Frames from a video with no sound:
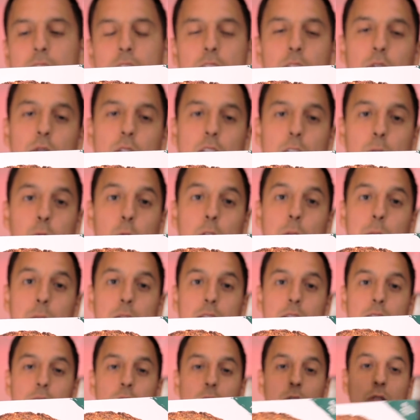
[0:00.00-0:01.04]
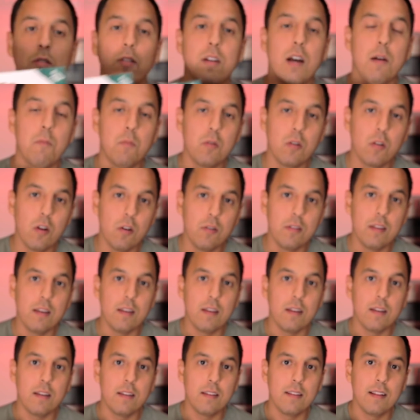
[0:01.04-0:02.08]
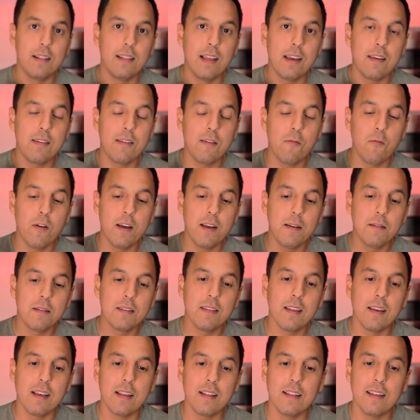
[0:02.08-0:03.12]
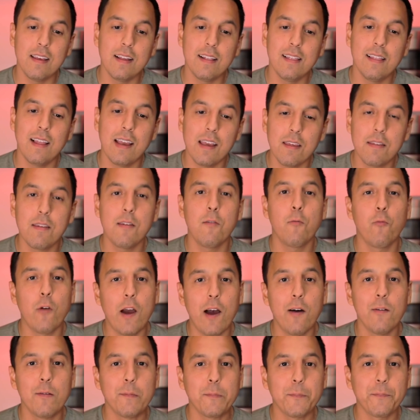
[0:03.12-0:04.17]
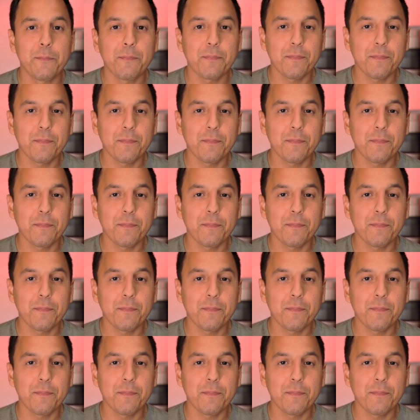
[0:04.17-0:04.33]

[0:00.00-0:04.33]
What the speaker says: So that's what I'm going to do. I'm going to go the lazy way. The lazy route.